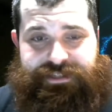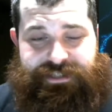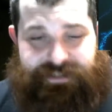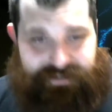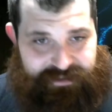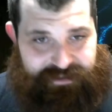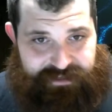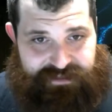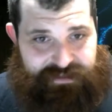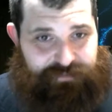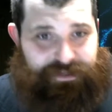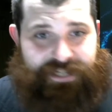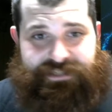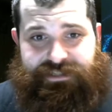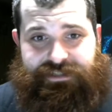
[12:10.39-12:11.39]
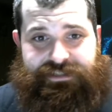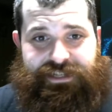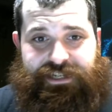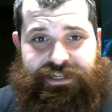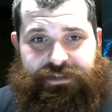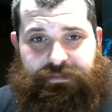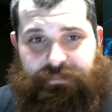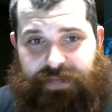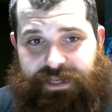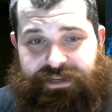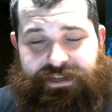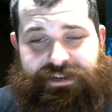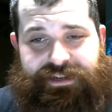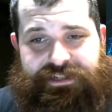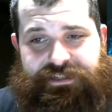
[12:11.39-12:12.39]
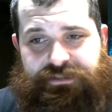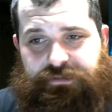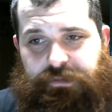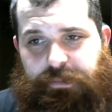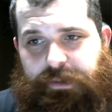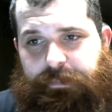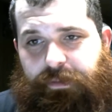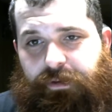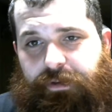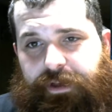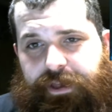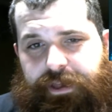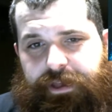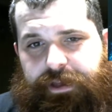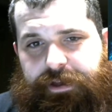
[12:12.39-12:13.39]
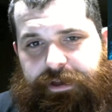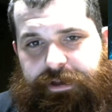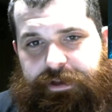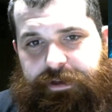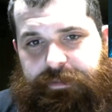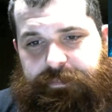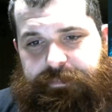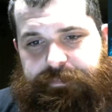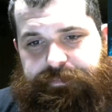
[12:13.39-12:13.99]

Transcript: He likes the fact that he's actually made connections with people, and